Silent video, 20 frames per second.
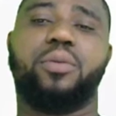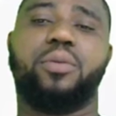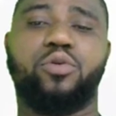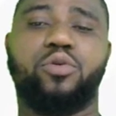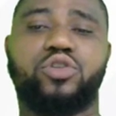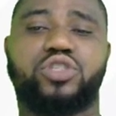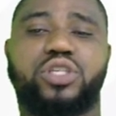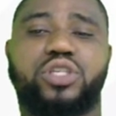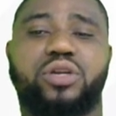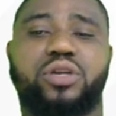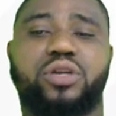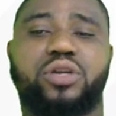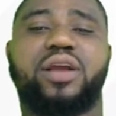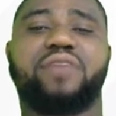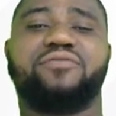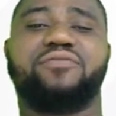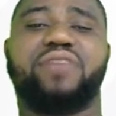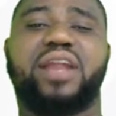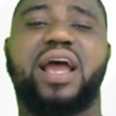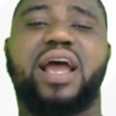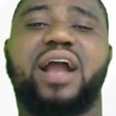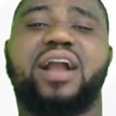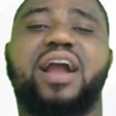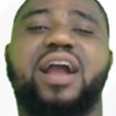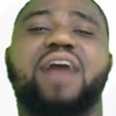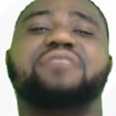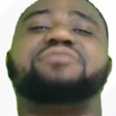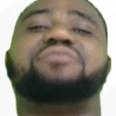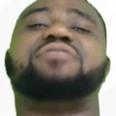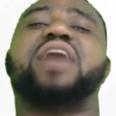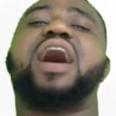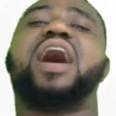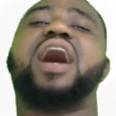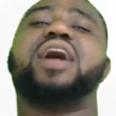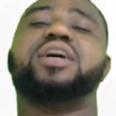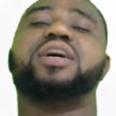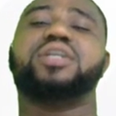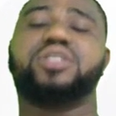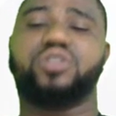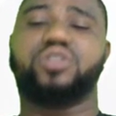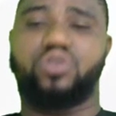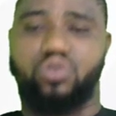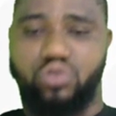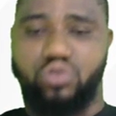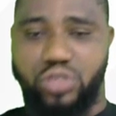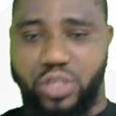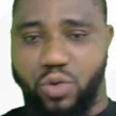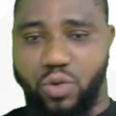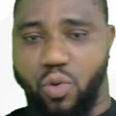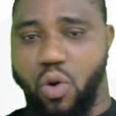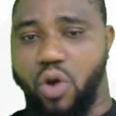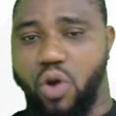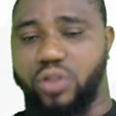posterior vena cava to the